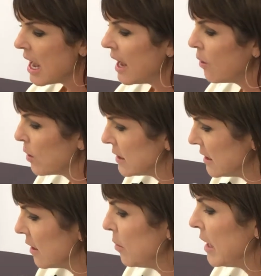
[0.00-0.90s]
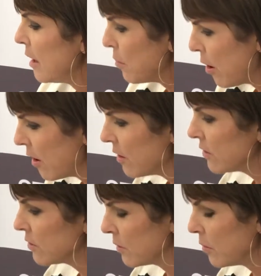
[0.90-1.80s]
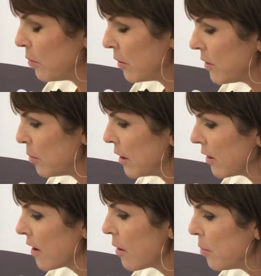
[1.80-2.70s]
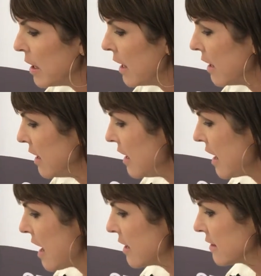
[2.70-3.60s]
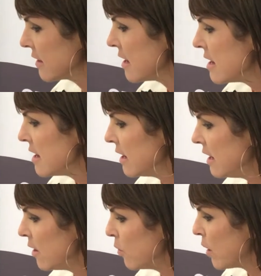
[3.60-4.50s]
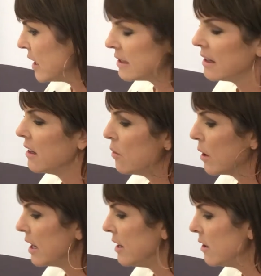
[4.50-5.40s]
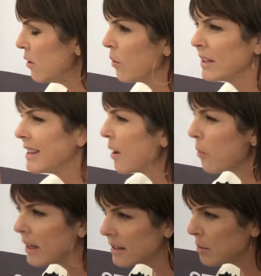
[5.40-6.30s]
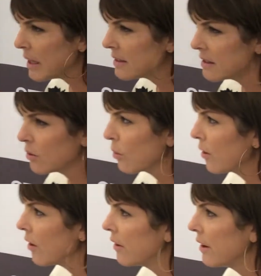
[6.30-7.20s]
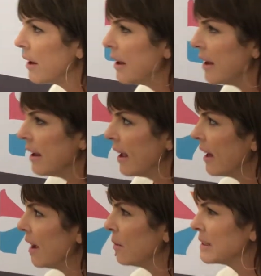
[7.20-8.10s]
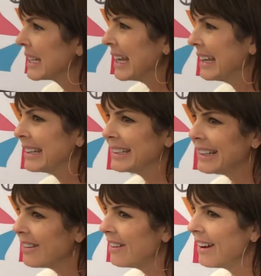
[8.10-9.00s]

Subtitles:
It wasn't until I became partners with a bigger company and he asked, you know, what is it that you want to do? What's that white space in the world? And I was like, you know what?